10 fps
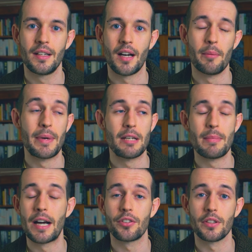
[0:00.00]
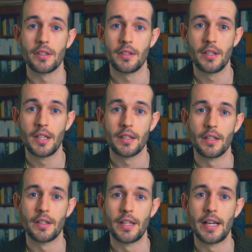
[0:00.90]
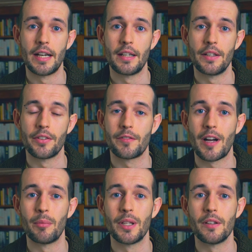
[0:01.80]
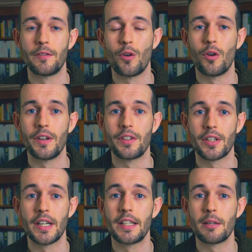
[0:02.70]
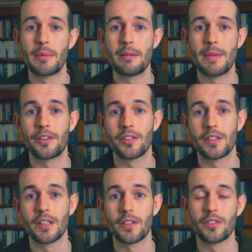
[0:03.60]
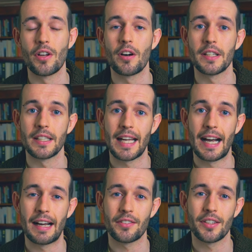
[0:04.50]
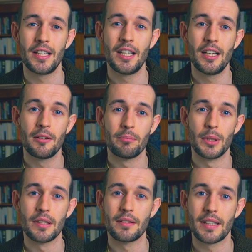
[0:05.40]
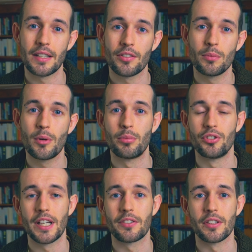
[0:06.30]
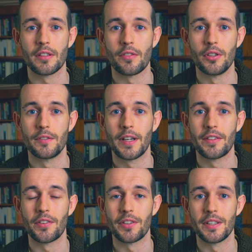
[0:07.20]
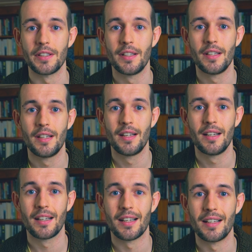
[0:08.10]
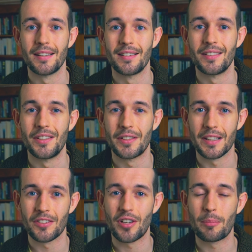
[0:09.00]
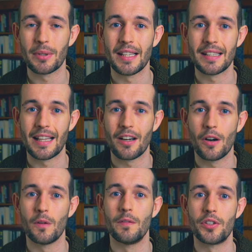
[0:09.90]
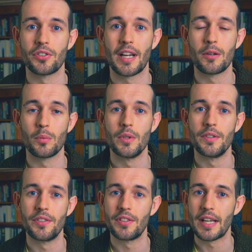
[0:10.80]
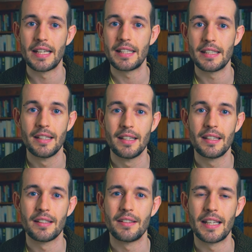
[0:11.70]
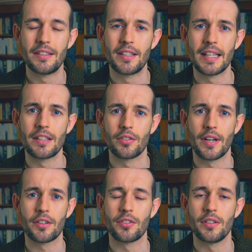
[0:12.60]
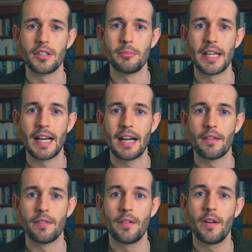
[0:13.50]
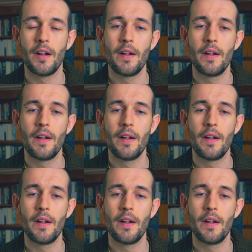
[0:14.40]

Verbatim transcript: I may imagine that there is a family of four inside. I may imagine that there's a dog and a cat, but that's someone projecting through fantasy. And you can extrapolate that whole vision outwards into any day-to-day interaction that you may have.